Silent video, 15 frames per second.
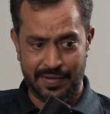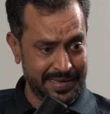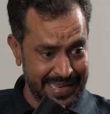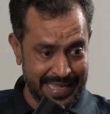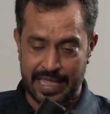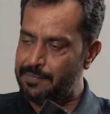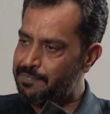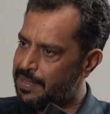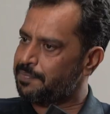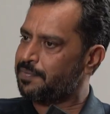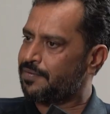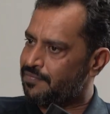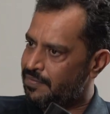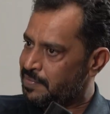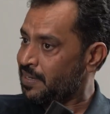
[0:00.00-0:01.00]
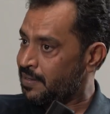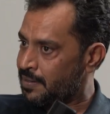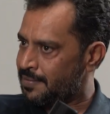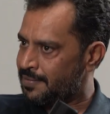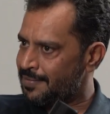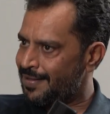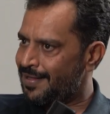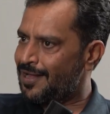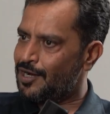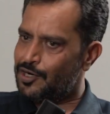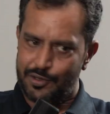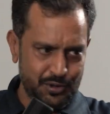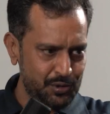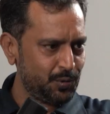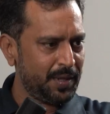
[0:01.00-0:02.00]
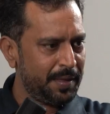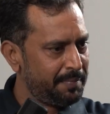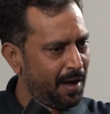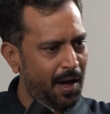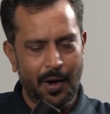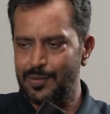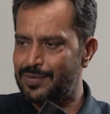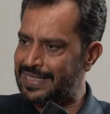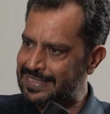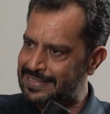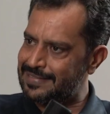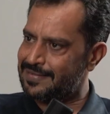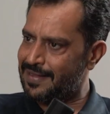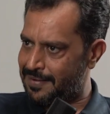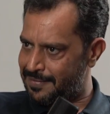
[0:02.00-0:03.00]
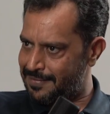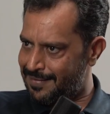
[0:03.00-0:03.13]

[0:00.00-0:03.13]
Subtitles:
We're taking people from India to show them how things are done.